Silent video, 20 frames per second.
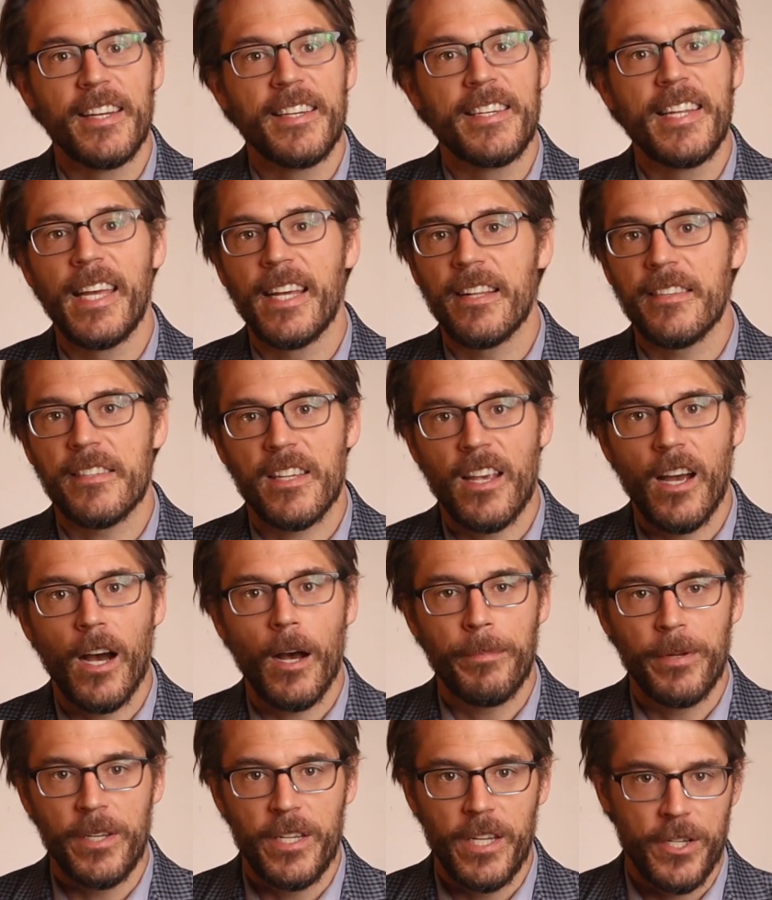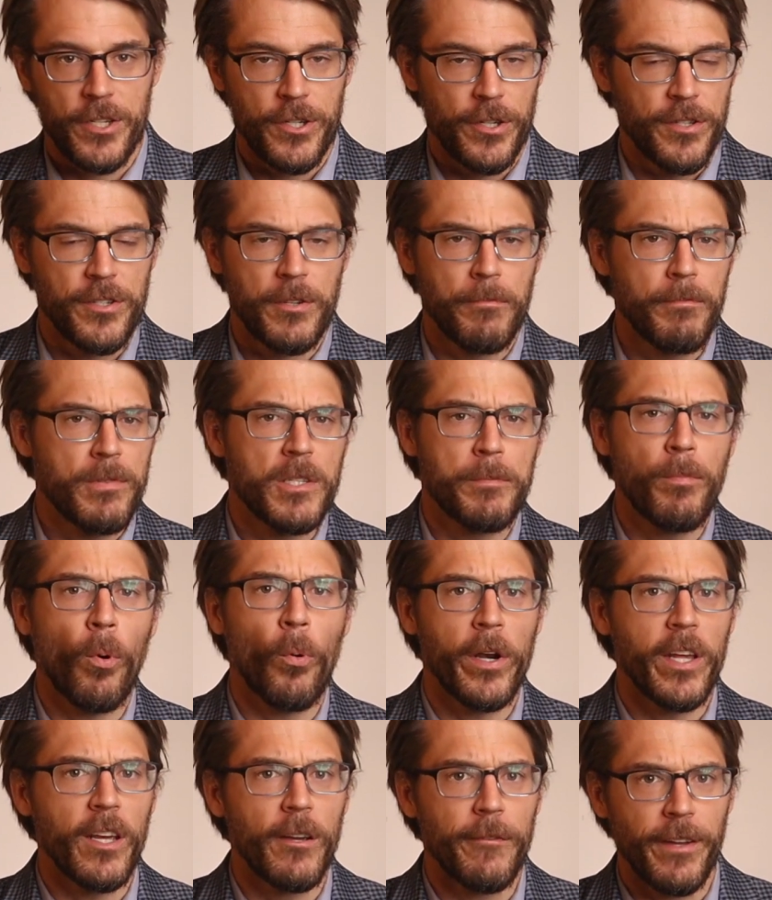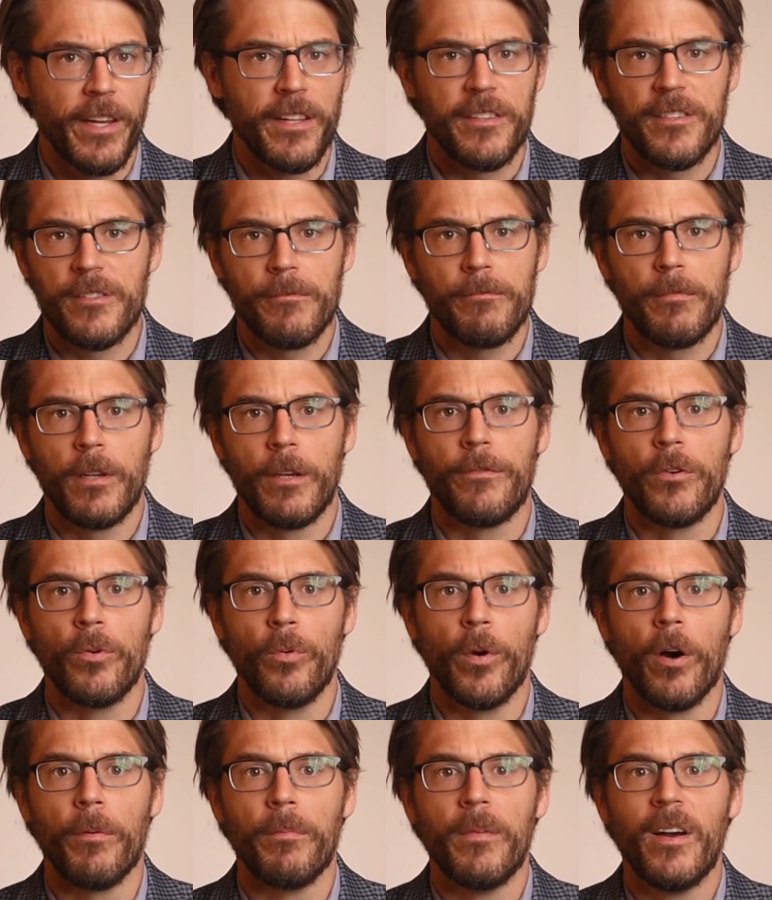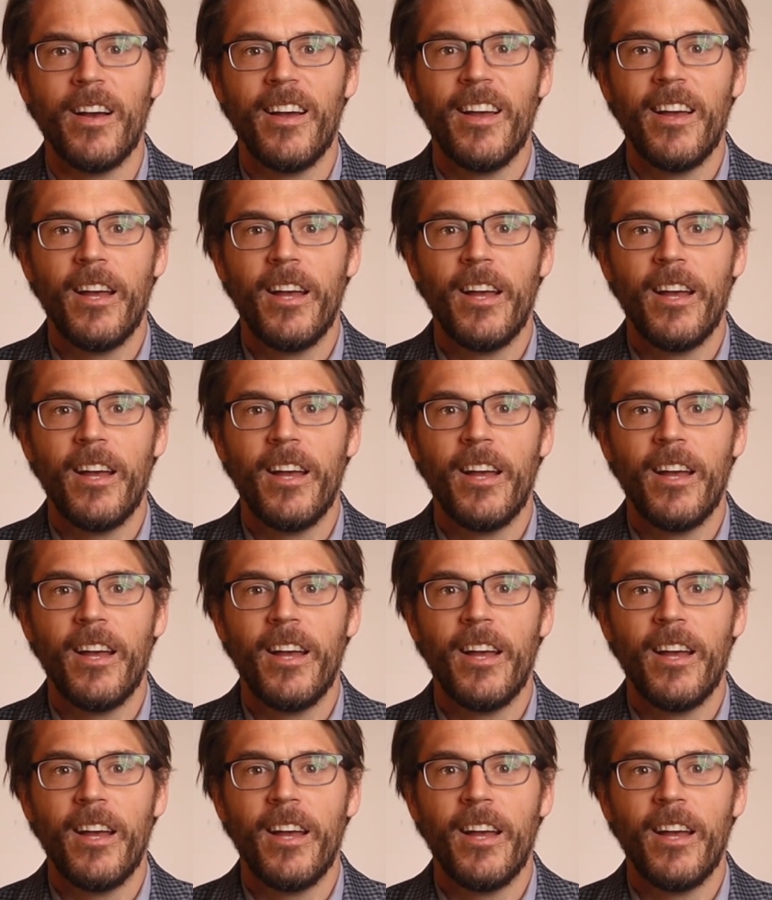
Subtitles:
intense competitions, sporting events, if you will.